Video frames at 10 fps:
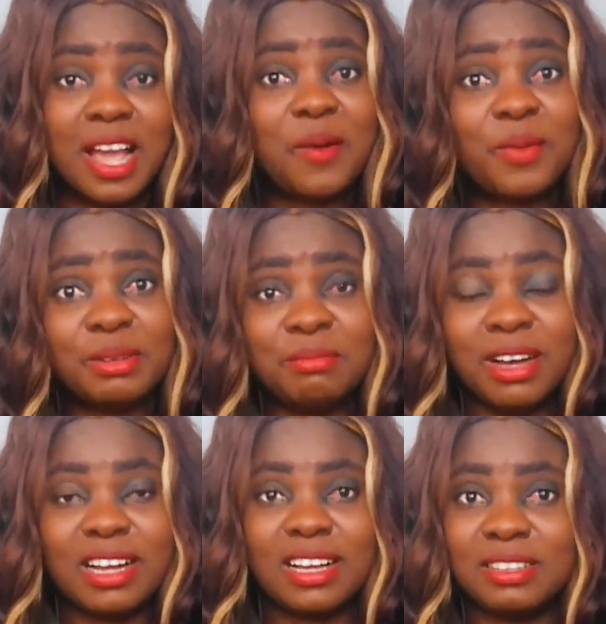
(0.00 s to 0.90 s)
I went
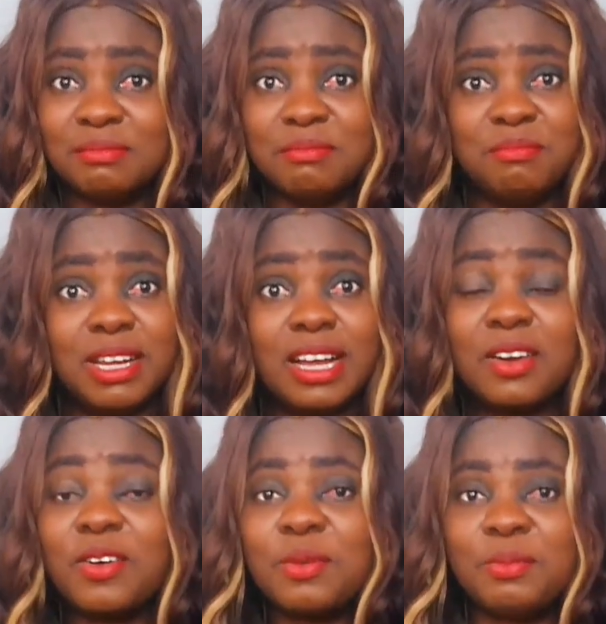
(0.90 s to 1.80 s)
back, made her
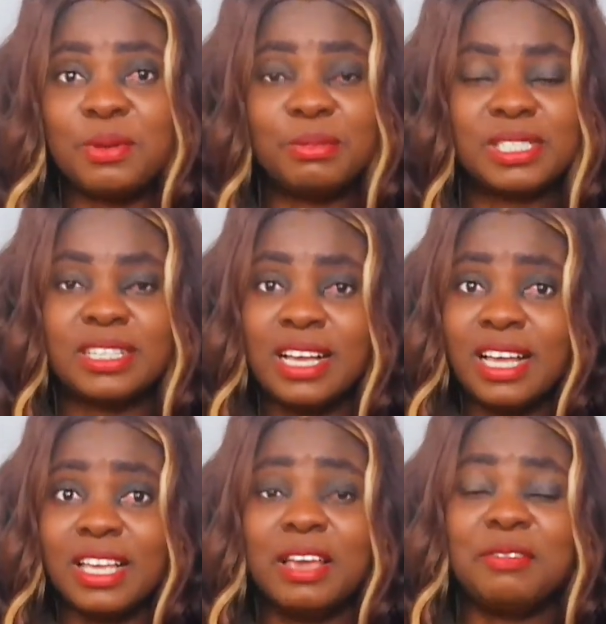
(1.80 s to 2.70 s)
Cocoa Pops,
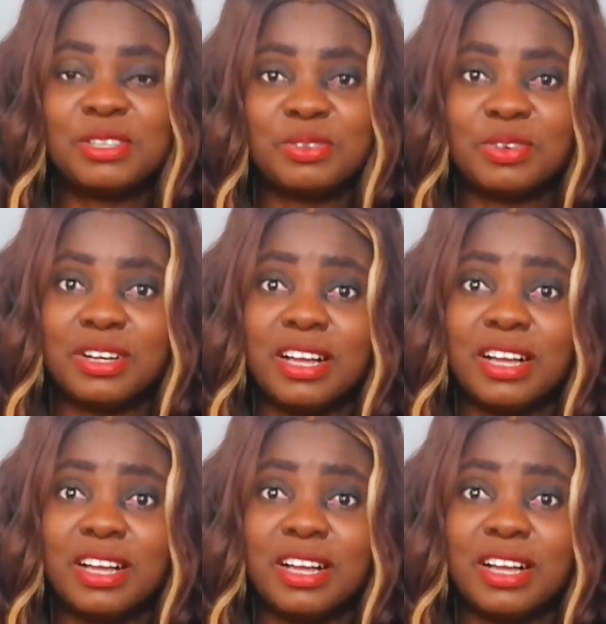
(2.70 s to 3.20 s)
gave it to her.